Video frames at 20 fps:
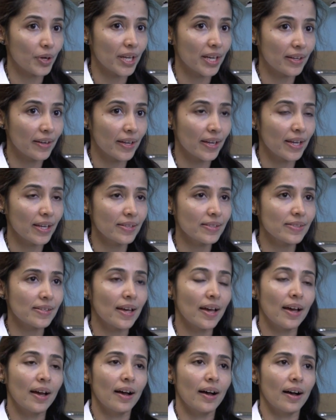degrees,
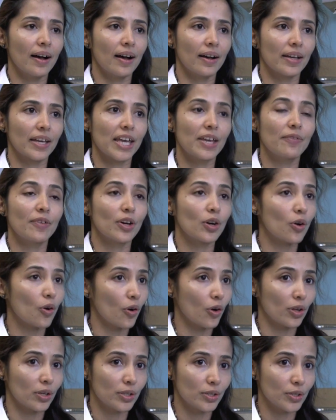uh, give a
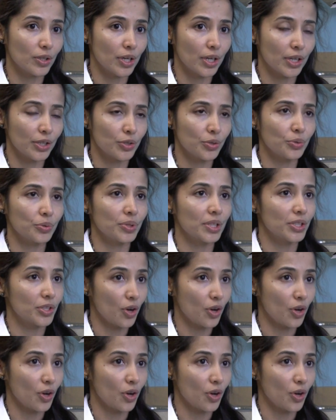call uh, to the